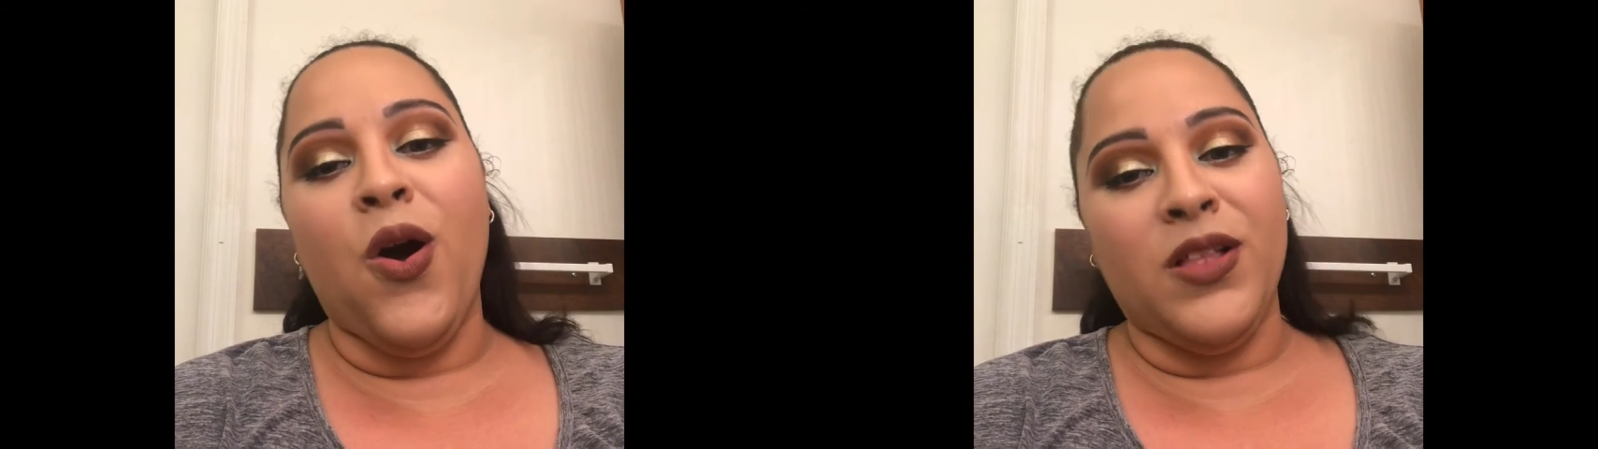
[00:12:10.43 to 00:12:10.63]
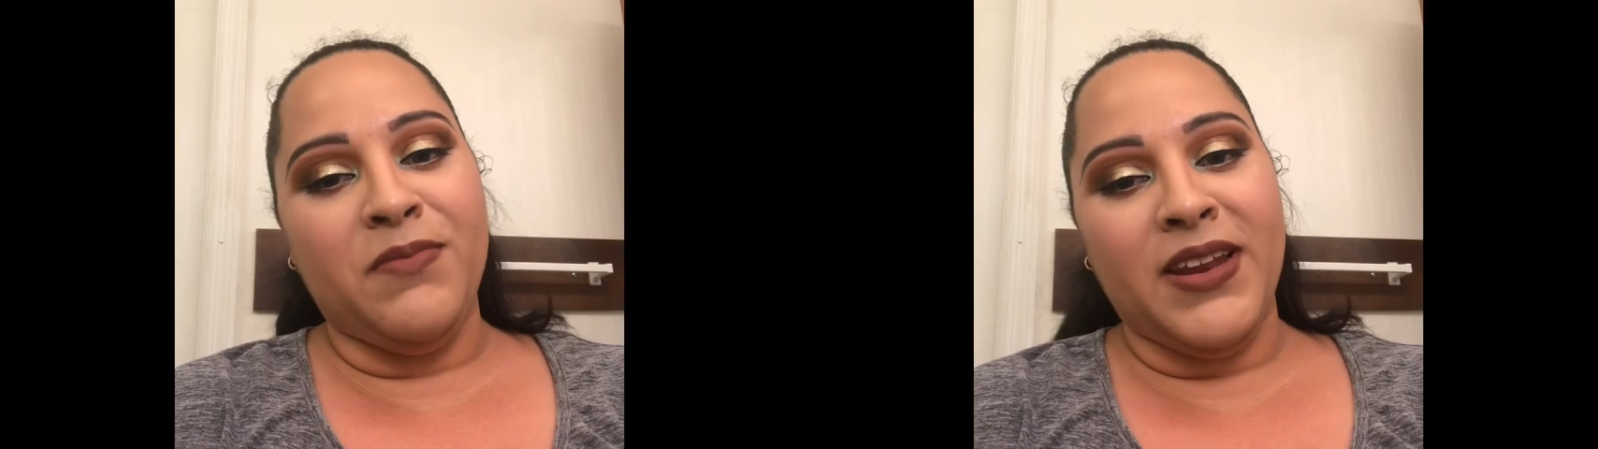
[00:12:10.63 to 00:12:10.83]

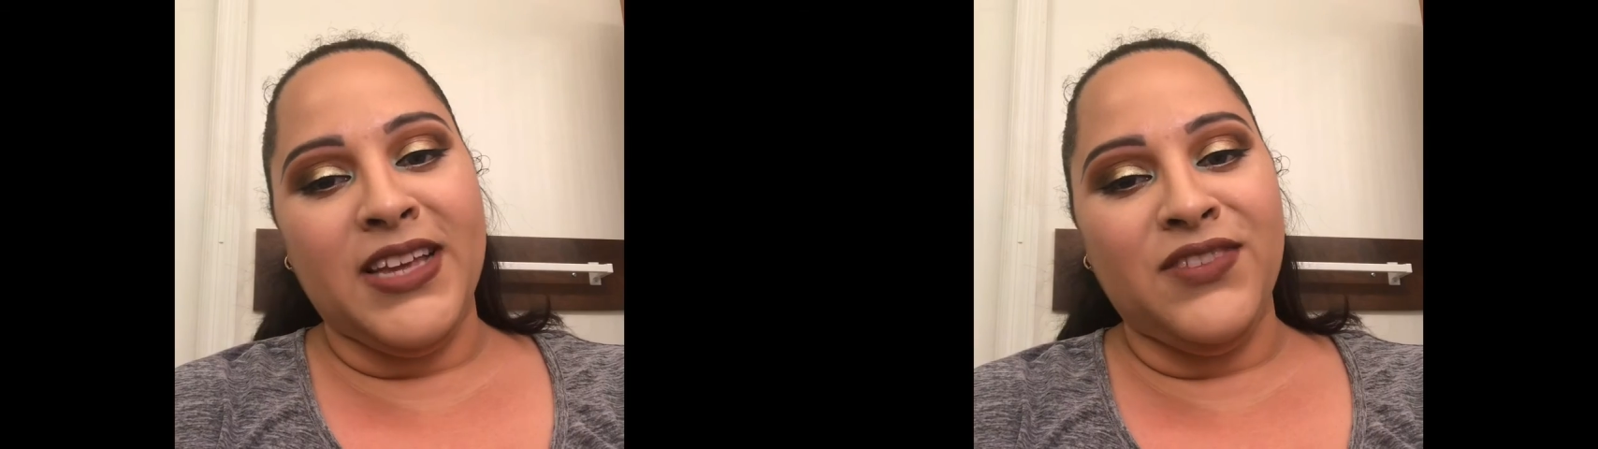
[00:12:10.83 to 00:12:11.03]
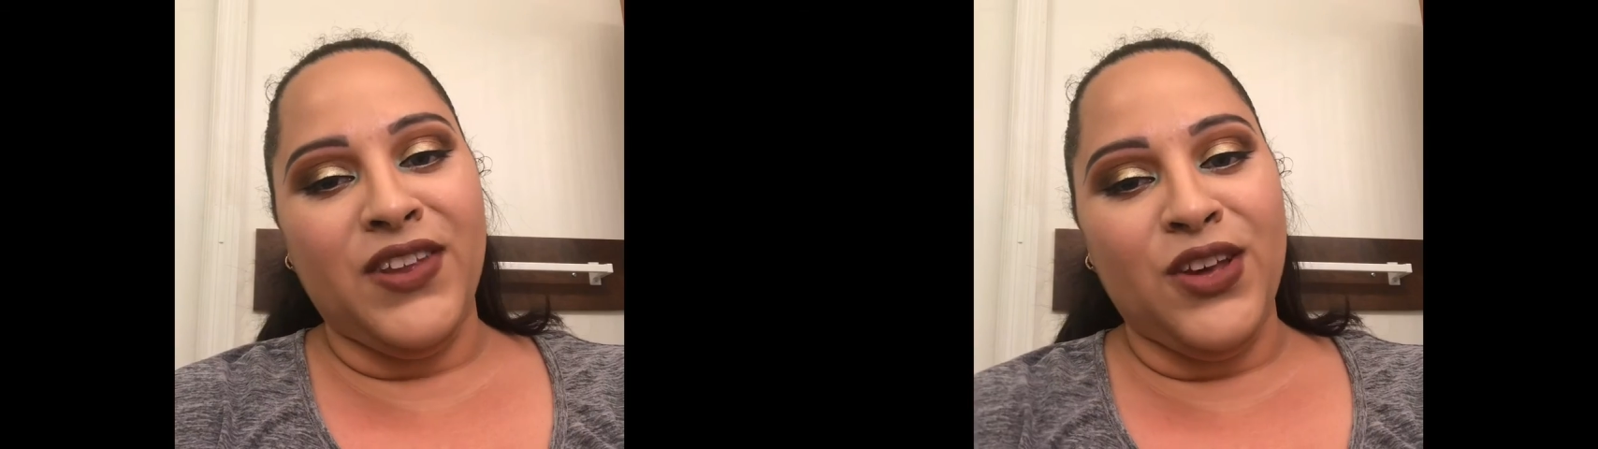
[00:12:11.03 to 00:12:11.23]
all in my
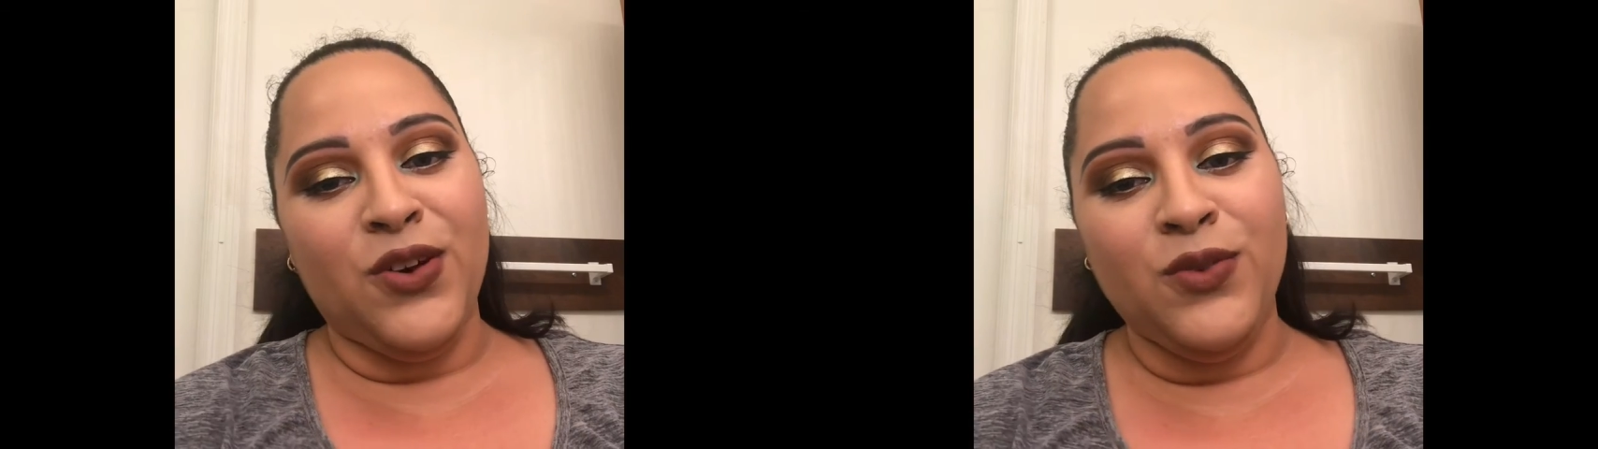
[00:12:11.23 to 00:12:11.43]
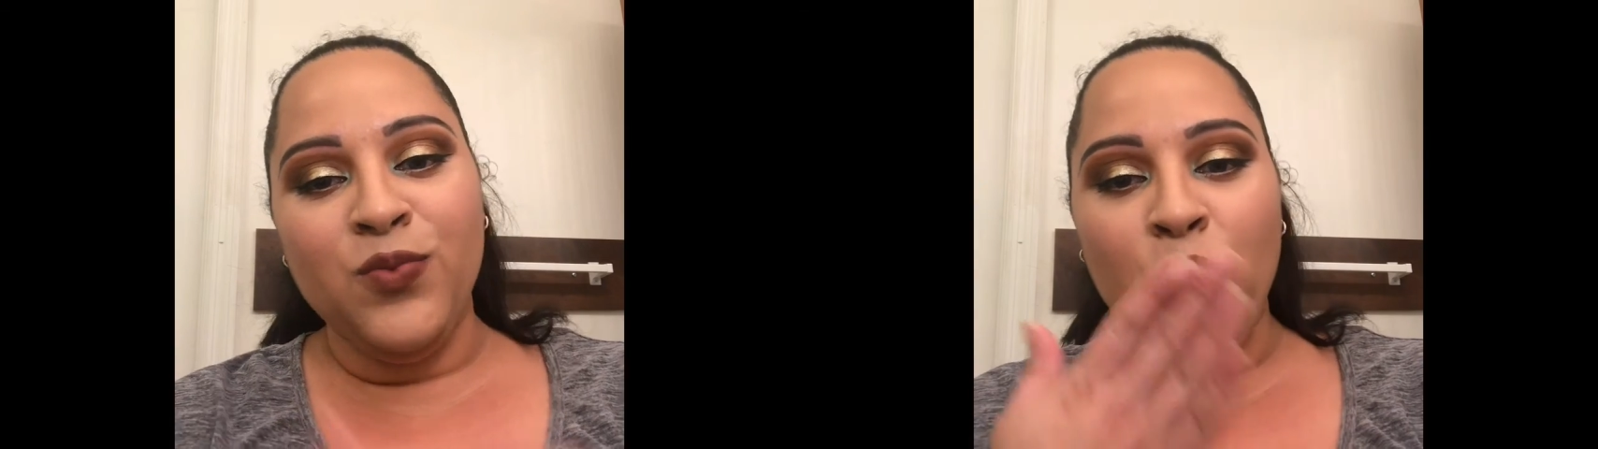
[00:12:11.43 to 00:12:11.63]
next
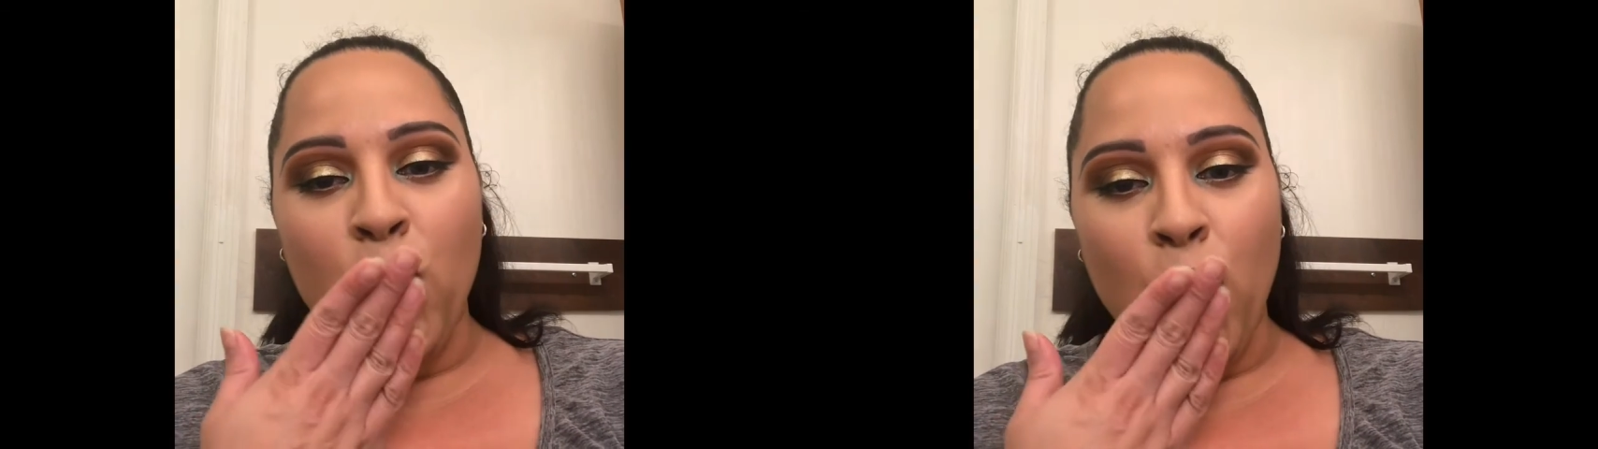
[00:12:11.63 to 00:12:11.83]
video.